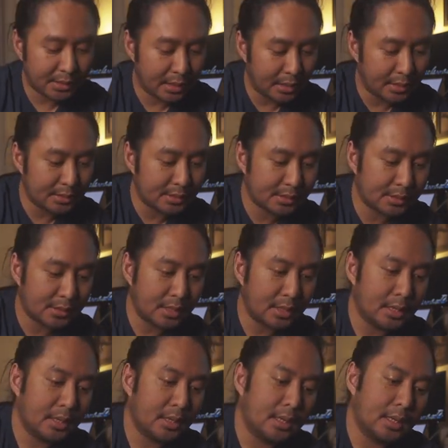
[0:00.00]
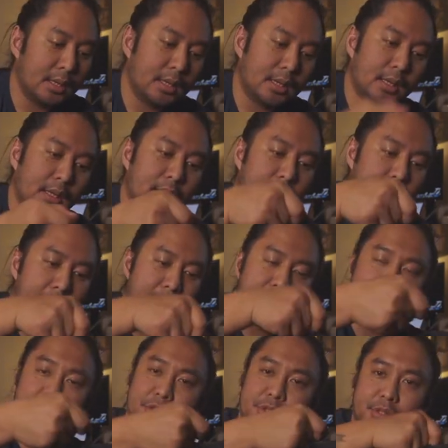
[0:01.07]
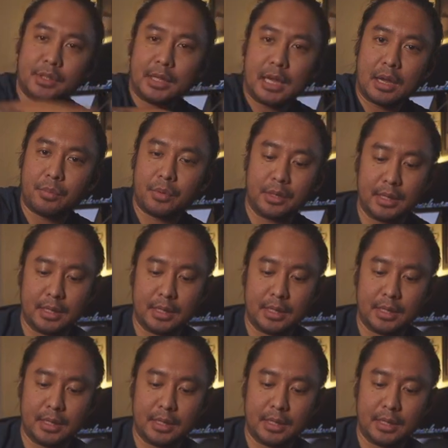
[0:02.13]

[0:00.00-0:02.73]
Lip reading: case. Action camera